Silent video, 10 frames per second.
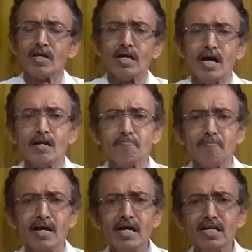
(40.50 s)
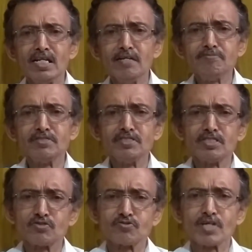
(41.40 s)
and man lives in the
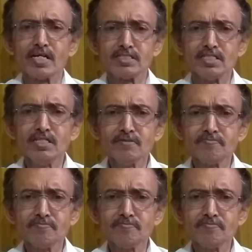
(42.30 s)
society